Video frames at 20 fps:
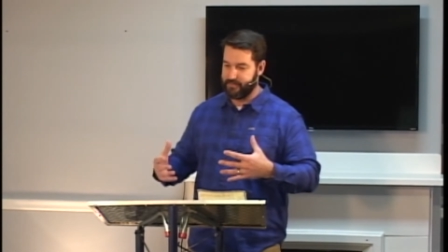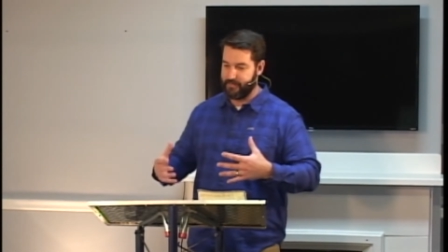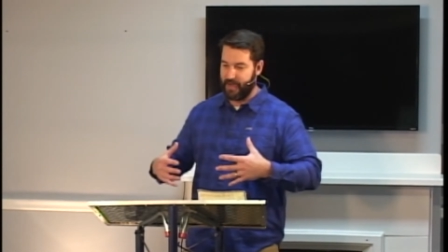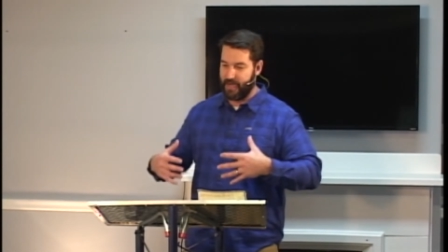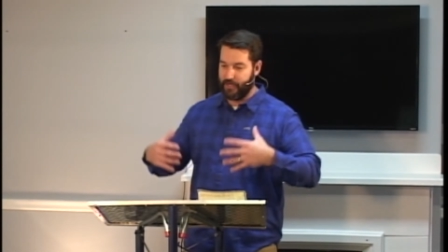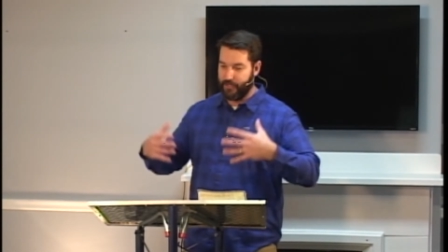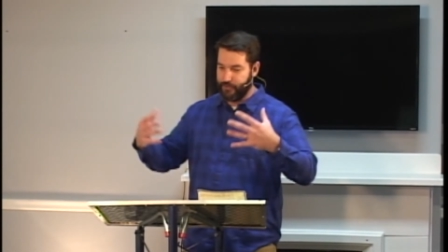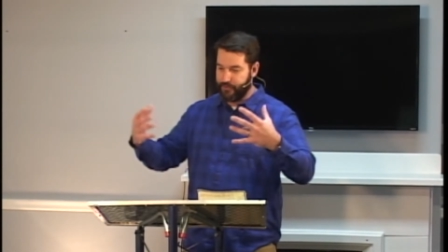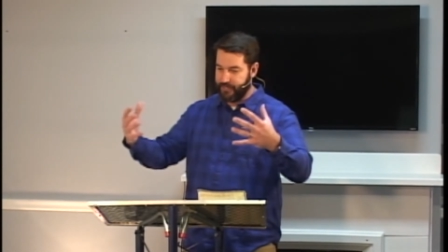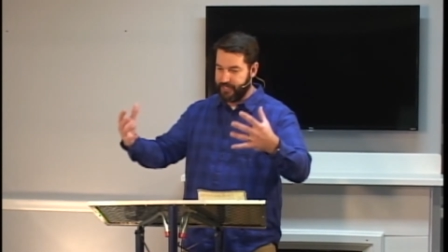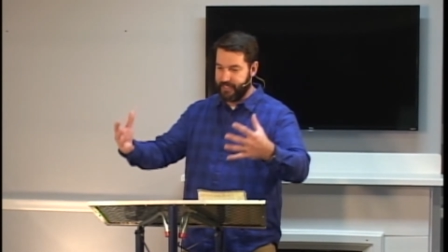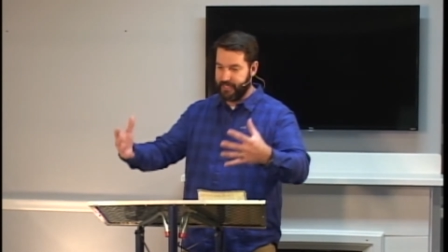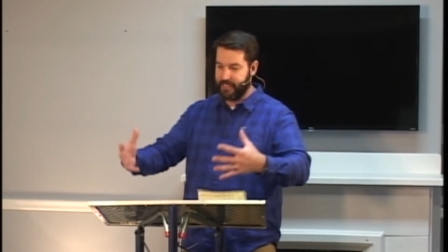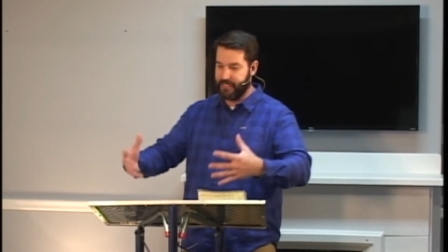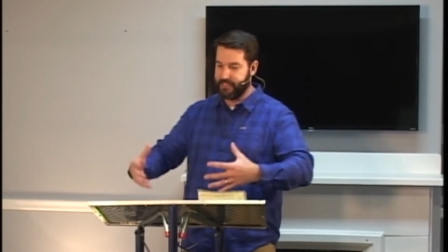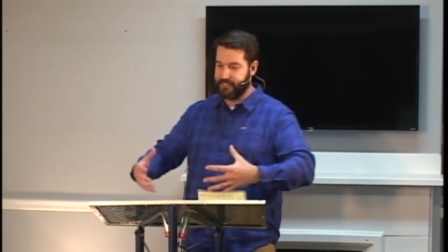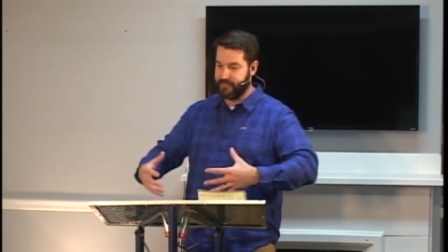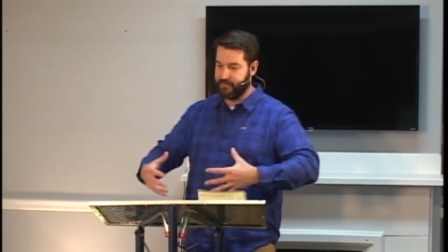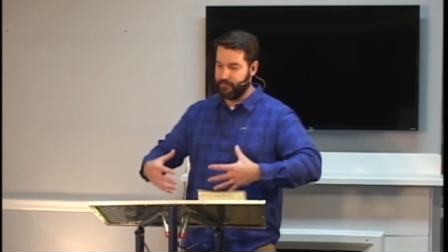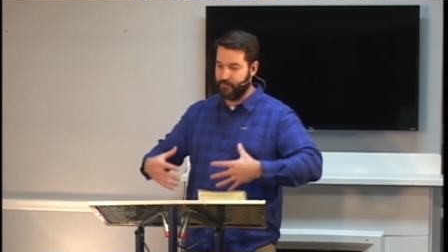about who he
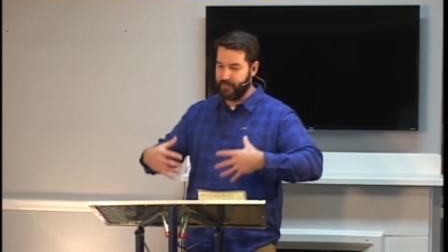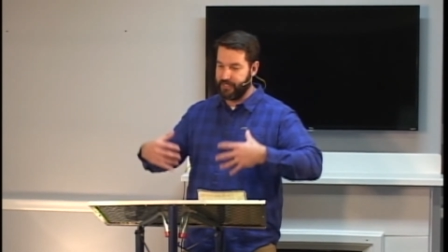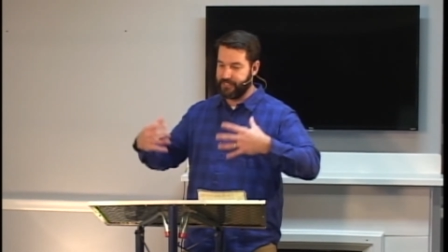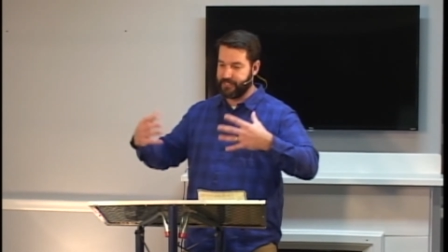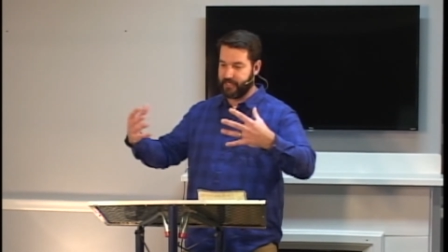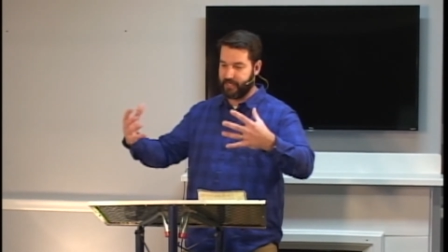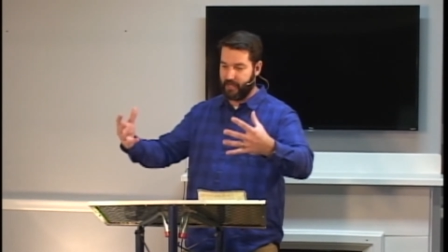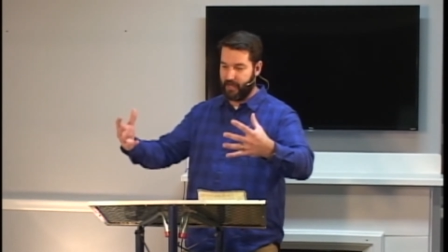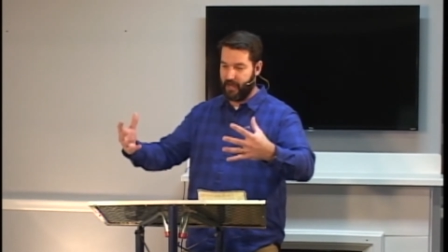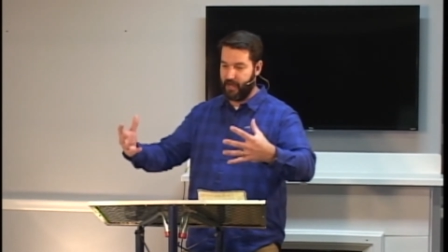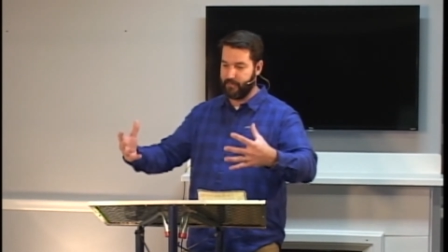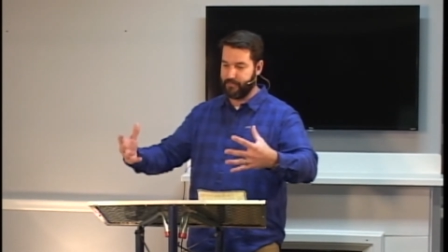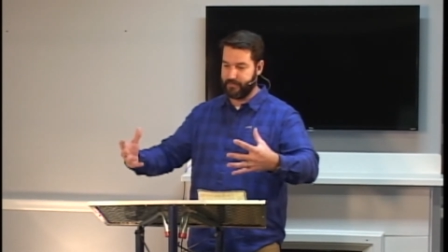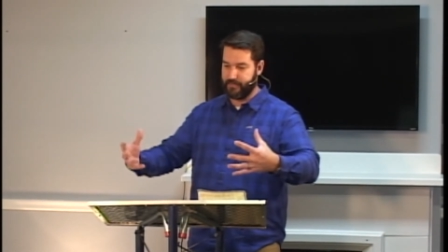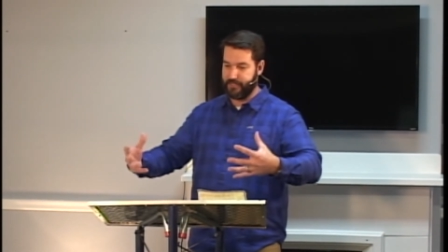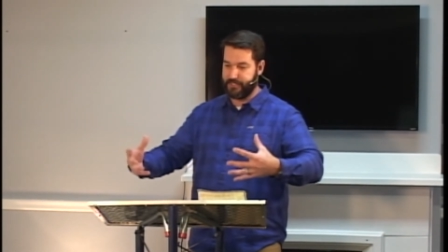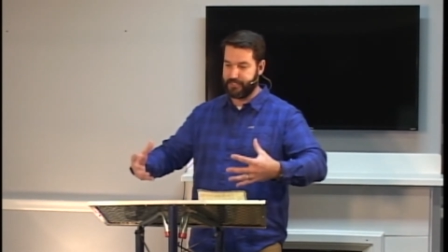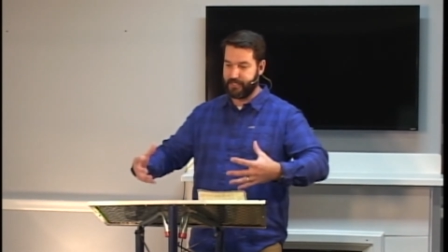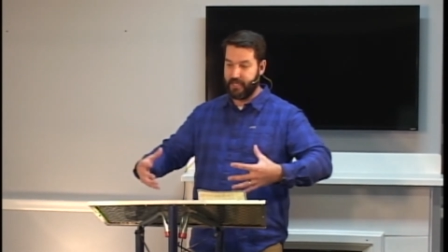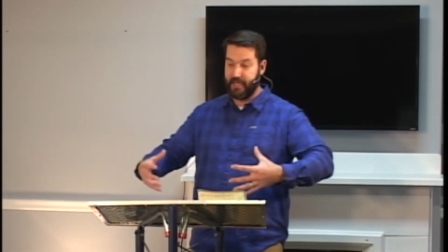is and what he's
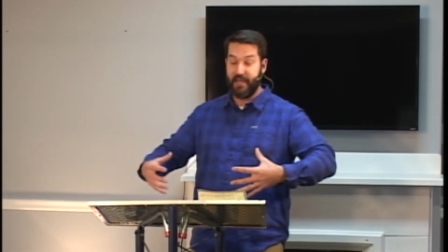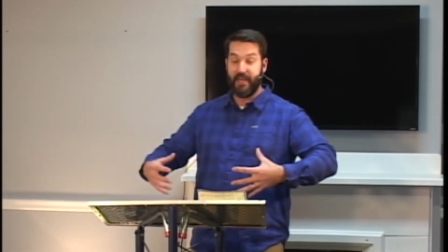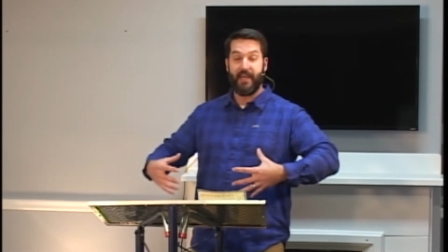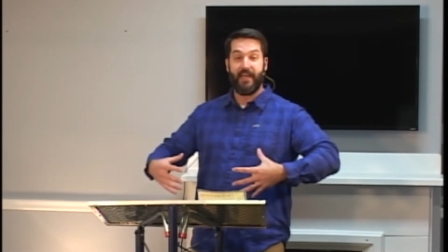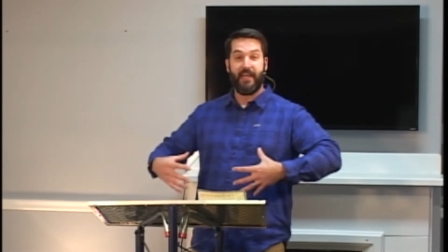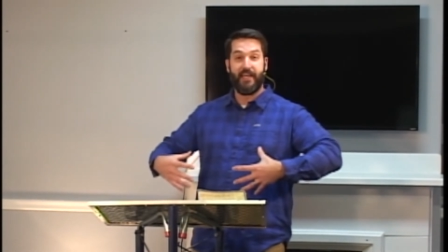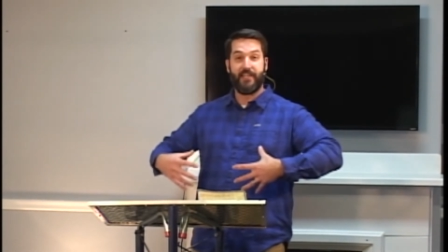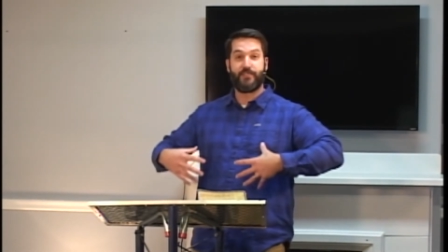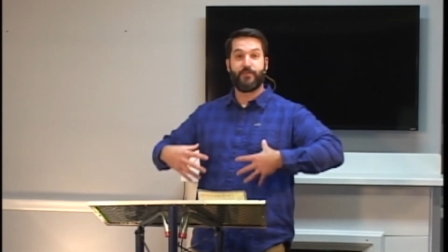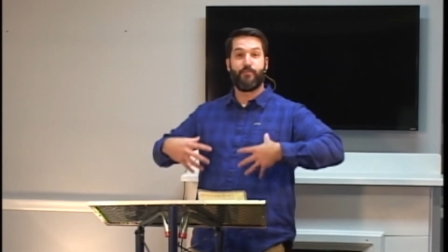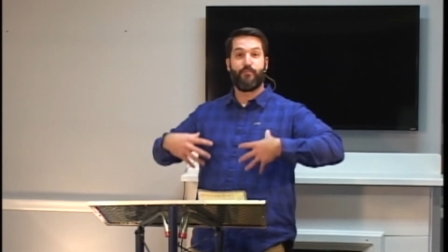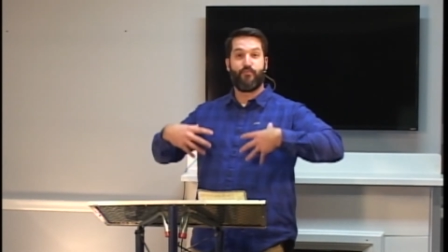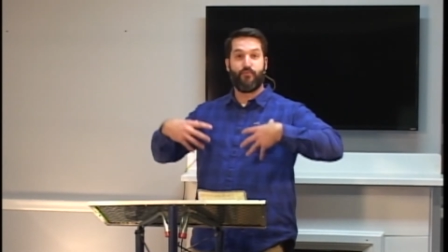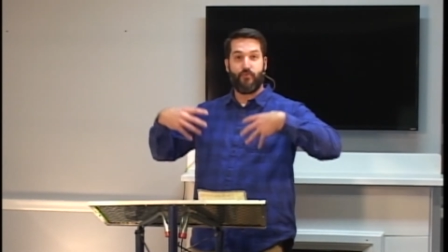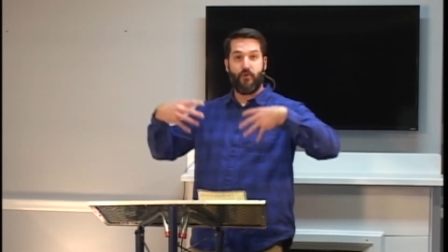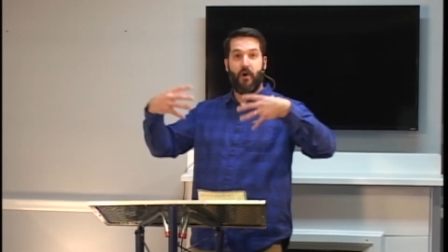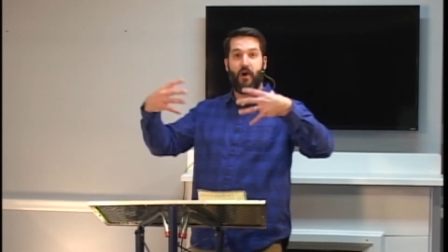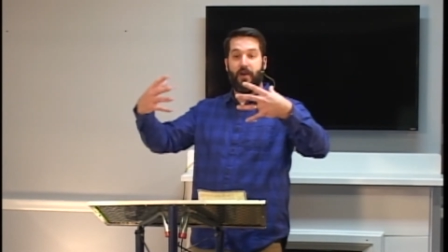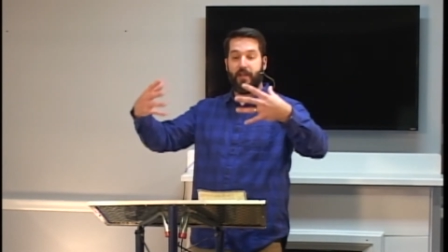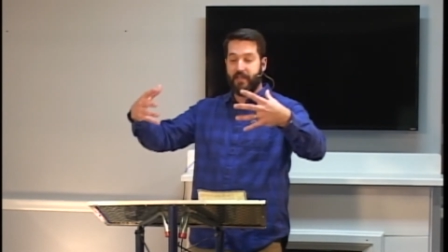accomplished, it's
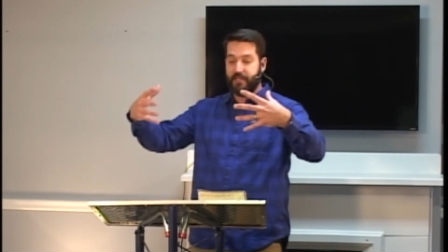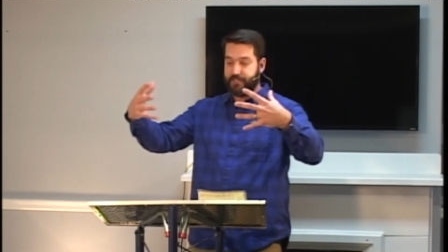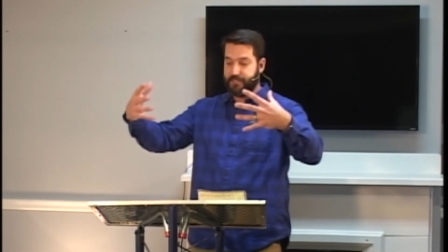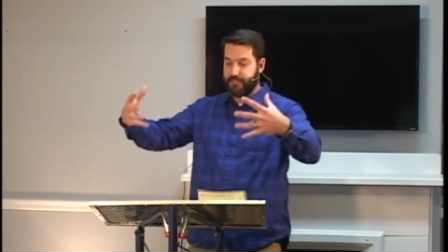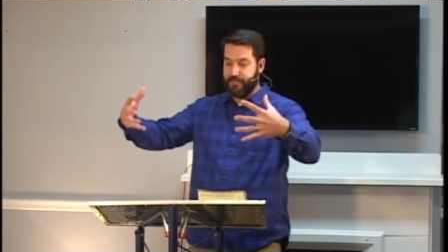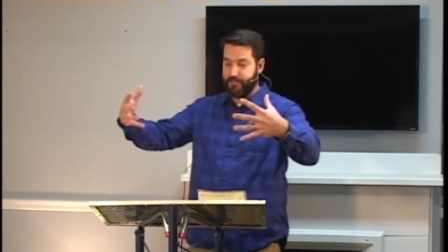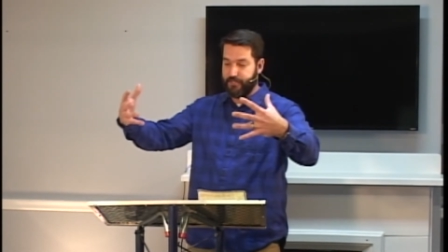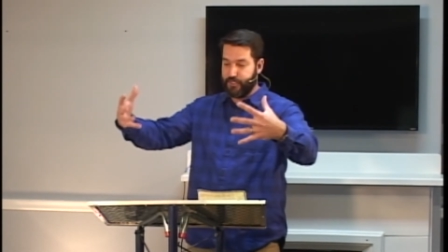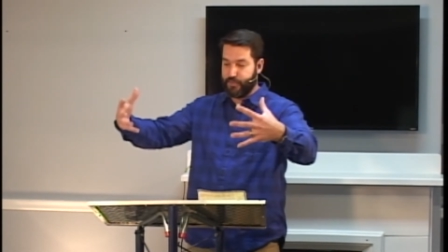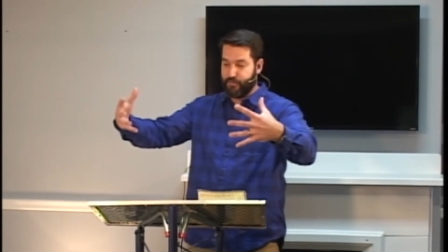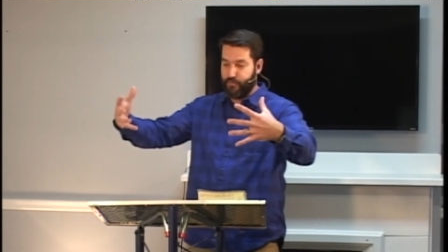brought us to this